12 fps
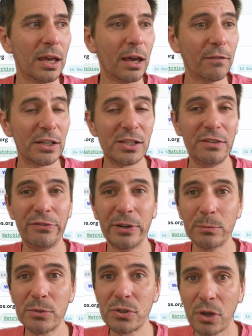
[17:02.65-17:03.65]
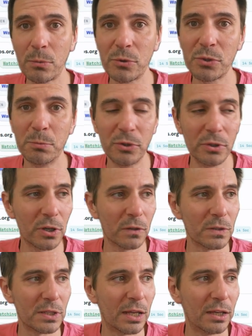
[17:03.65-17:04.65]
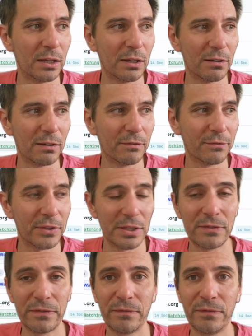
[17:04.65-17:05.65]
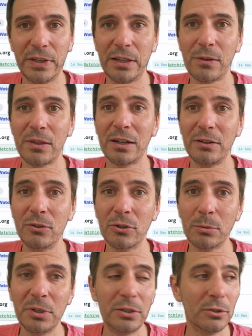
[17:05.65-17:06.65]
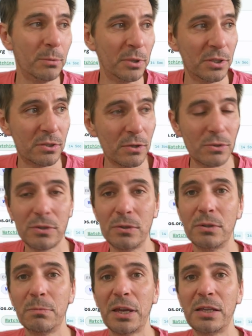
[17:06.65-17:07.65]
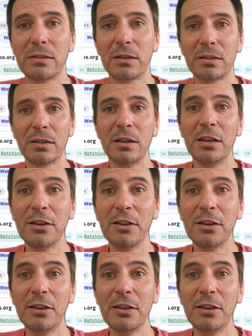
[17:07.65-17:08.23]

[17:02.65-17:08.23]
I've actually filmed so much more content for this video than I normally do, because those 2 domains are